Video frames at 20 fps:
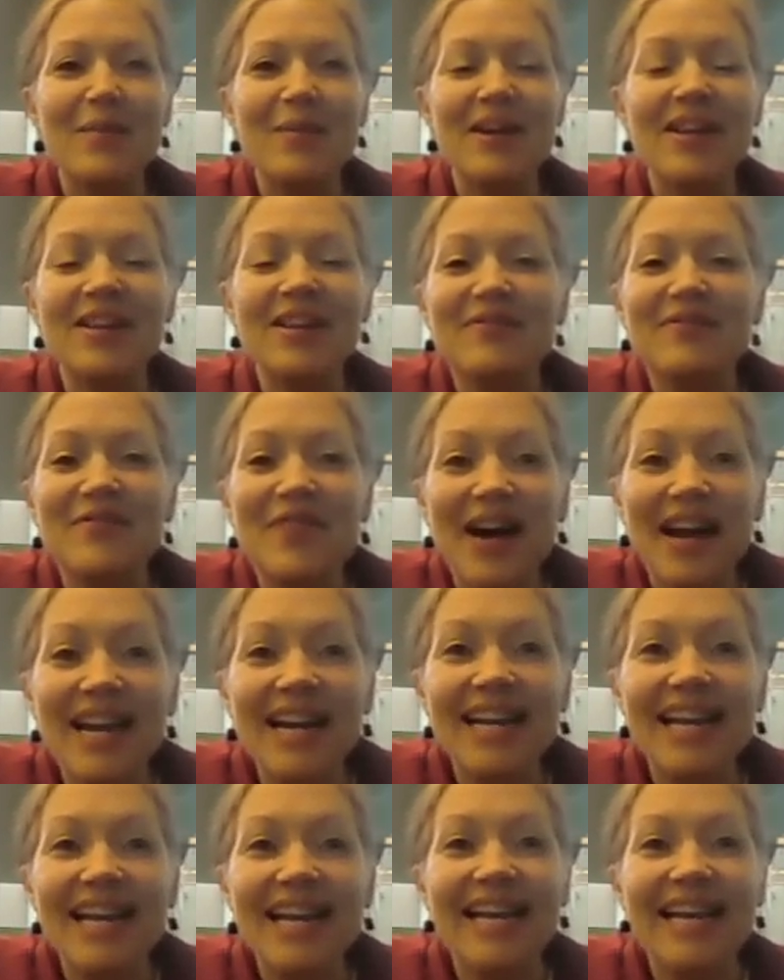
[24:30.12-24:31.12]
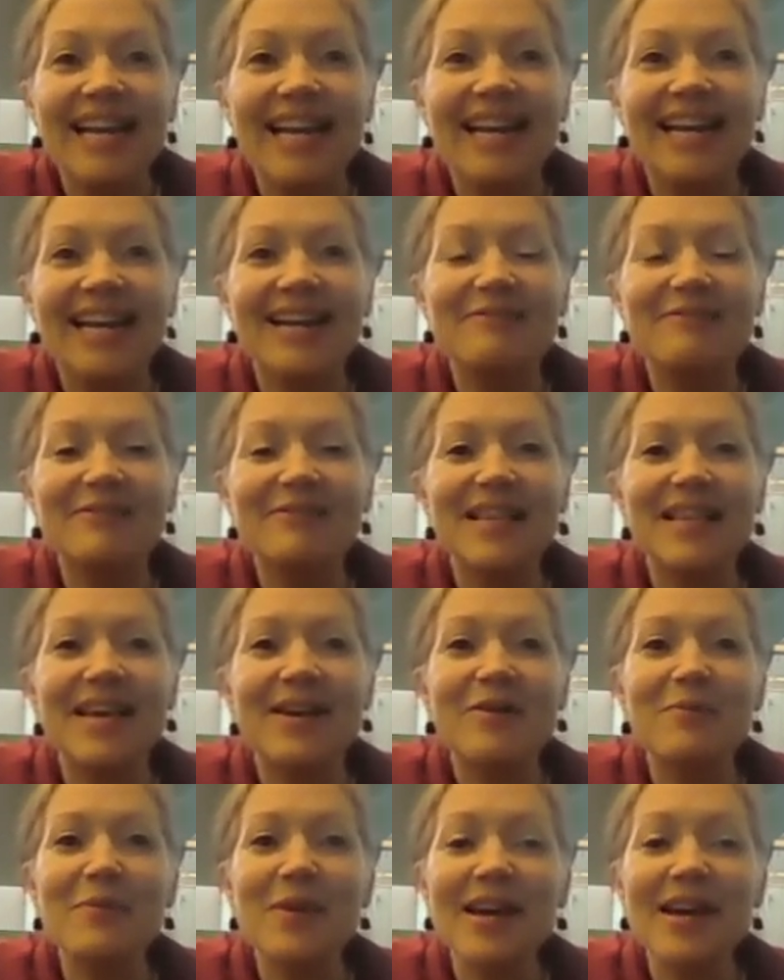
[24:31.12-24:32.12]
inviting. And I was like,
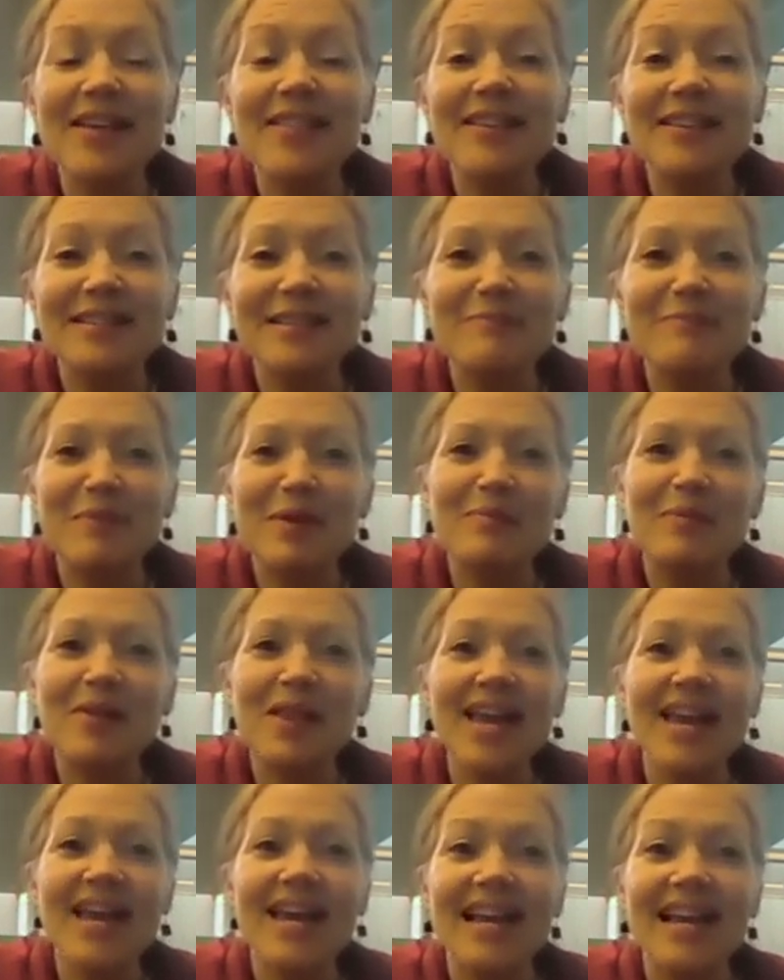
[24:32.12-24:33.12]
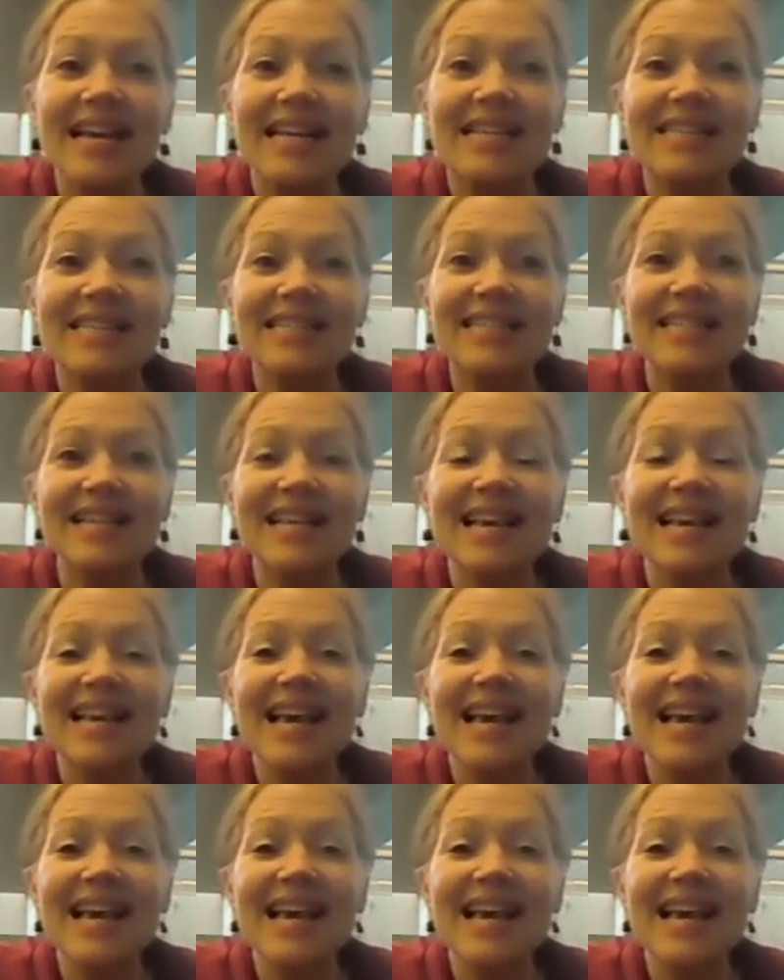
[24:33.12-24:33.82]
oh my God, this is my place.